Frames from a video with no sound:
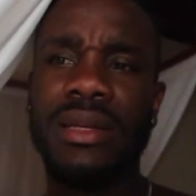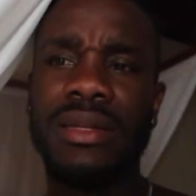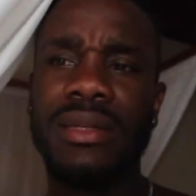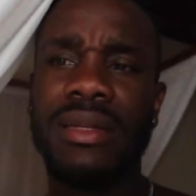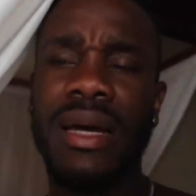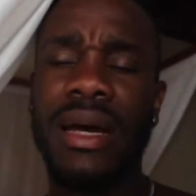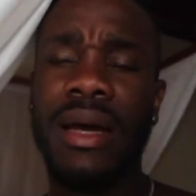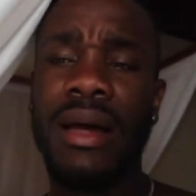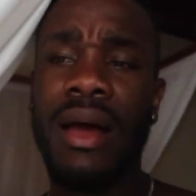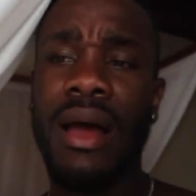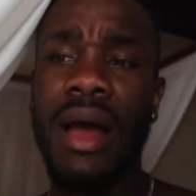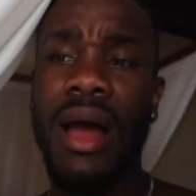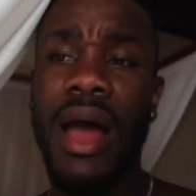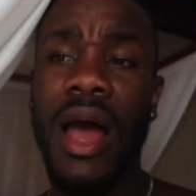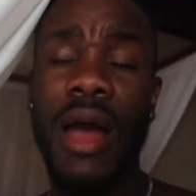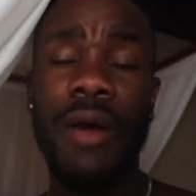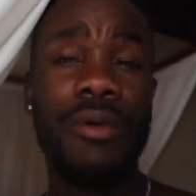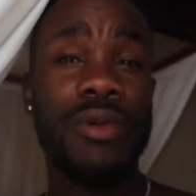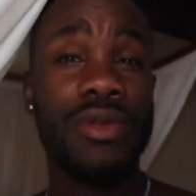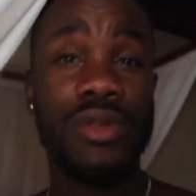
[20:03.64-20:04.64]
is that
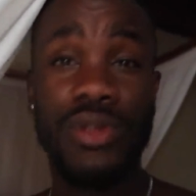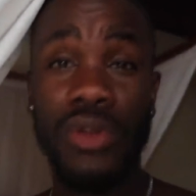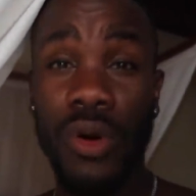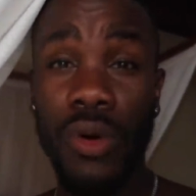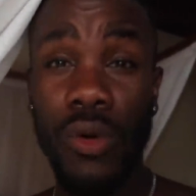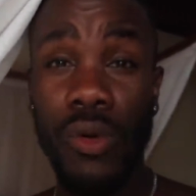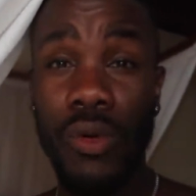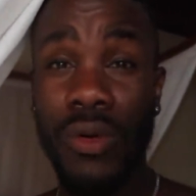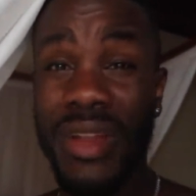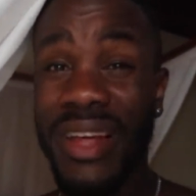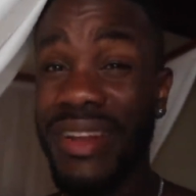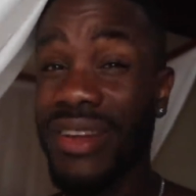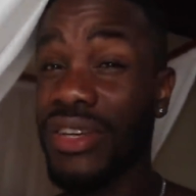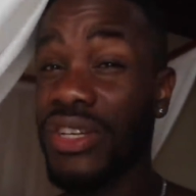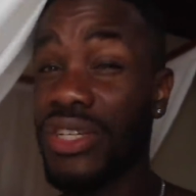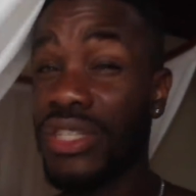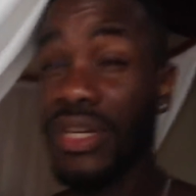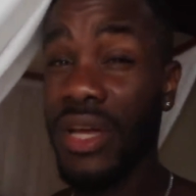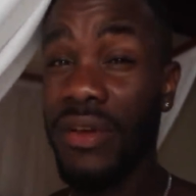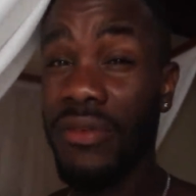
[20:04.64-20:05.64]
I was told that the
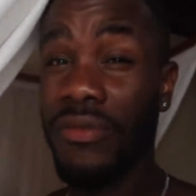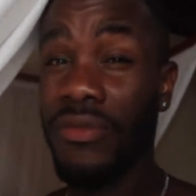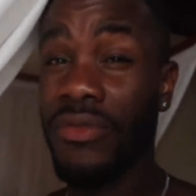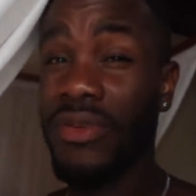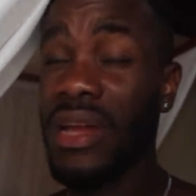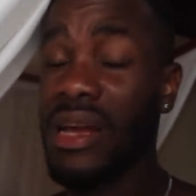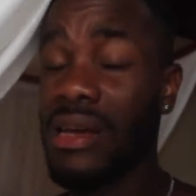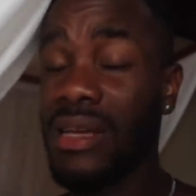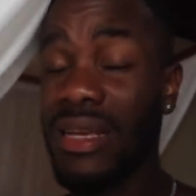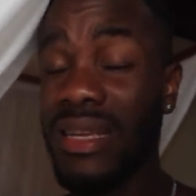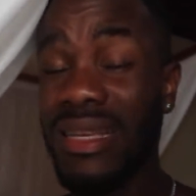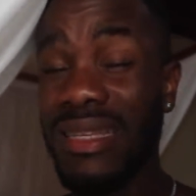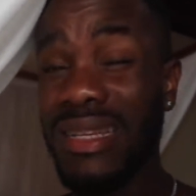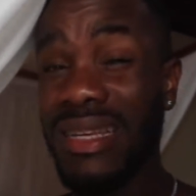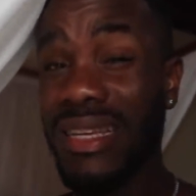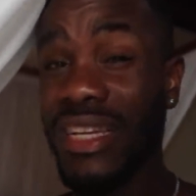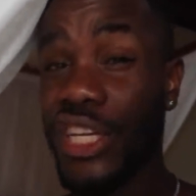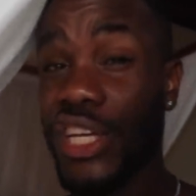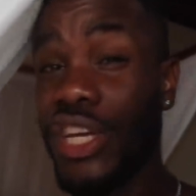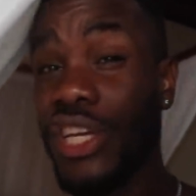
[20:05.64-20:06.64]
chef that is
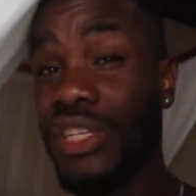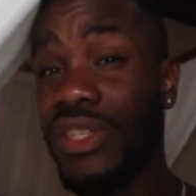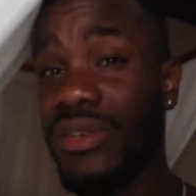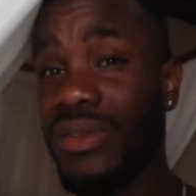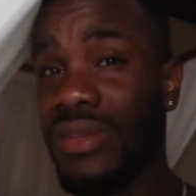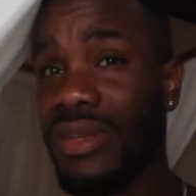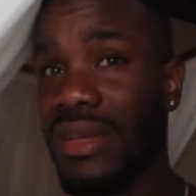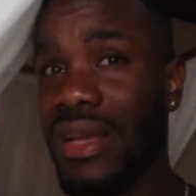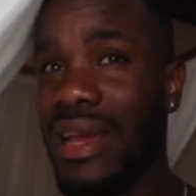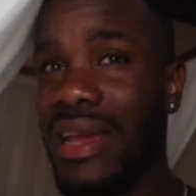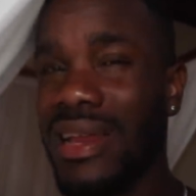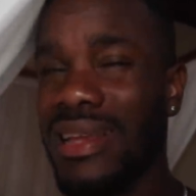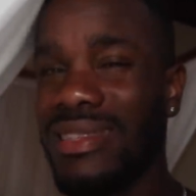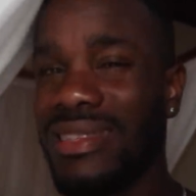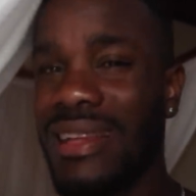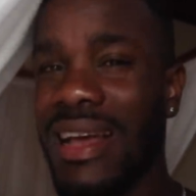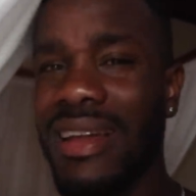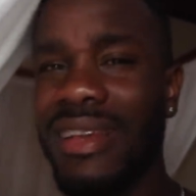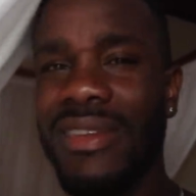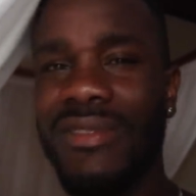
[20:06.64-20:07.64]
in the kitchen tonight is
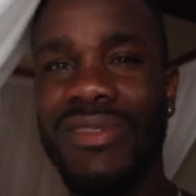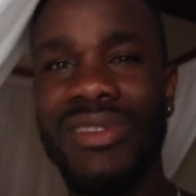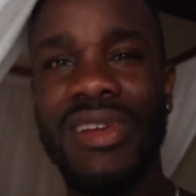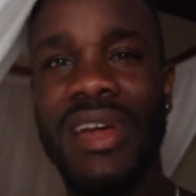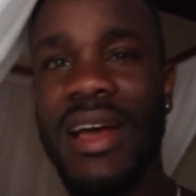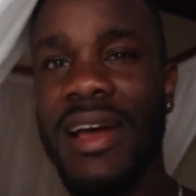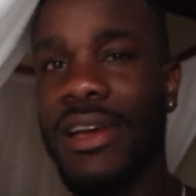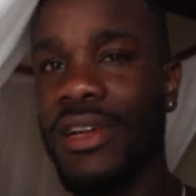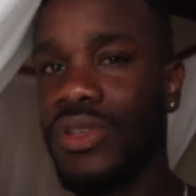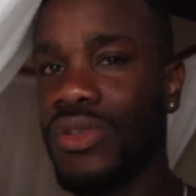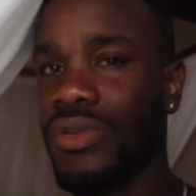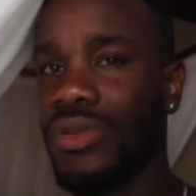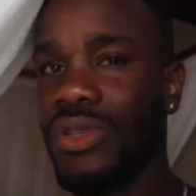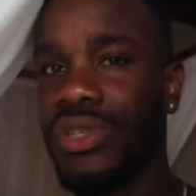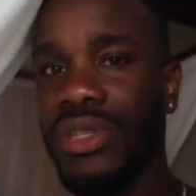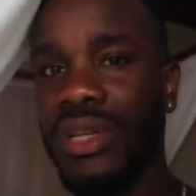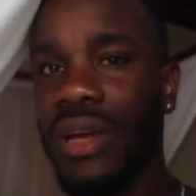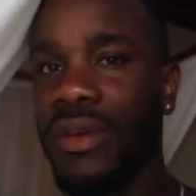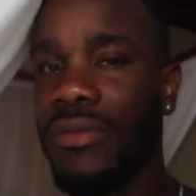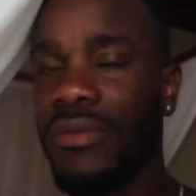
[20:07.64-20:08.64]
not even the actual
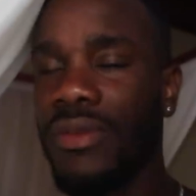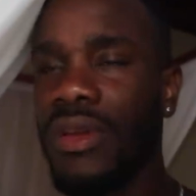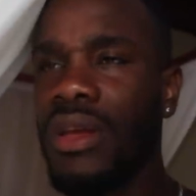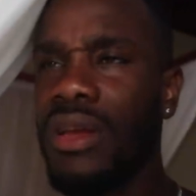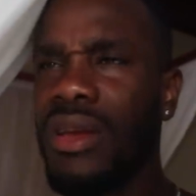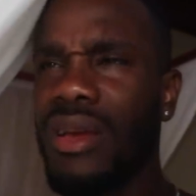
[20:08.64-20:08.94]
chef.